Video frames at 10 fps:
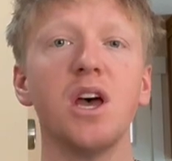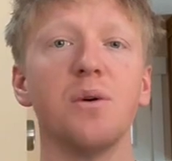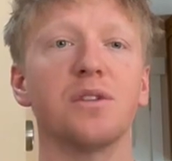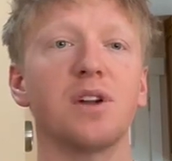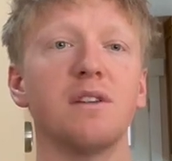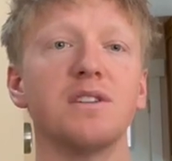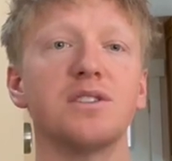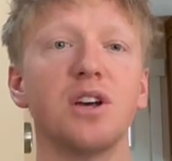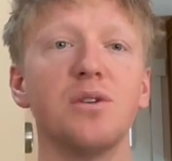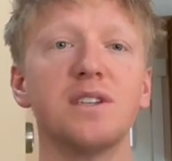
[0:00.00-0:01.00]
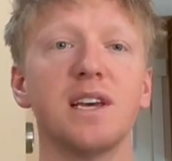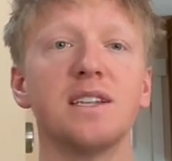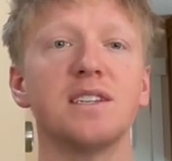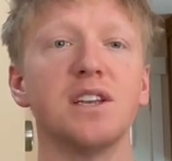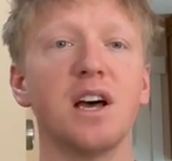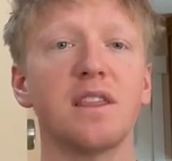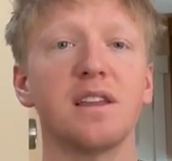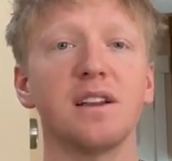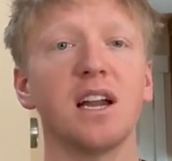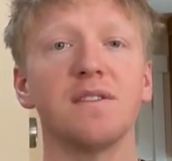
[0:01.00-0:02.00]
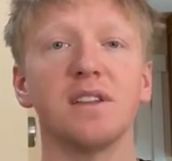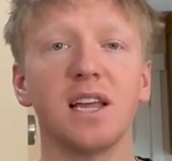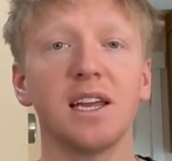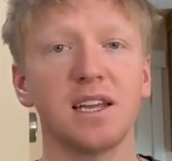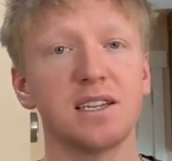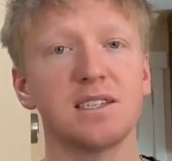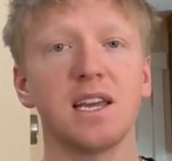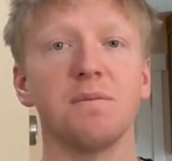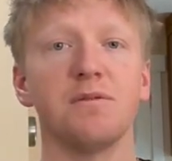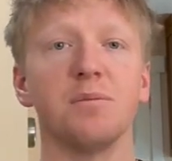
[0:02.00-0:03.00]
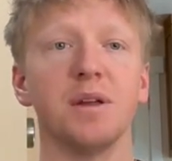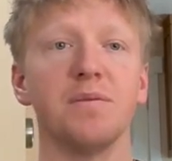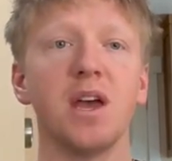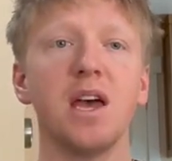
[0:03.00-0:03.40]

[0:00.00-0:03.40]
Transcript: with gravity so intense that nothing, not even light, can escape from it.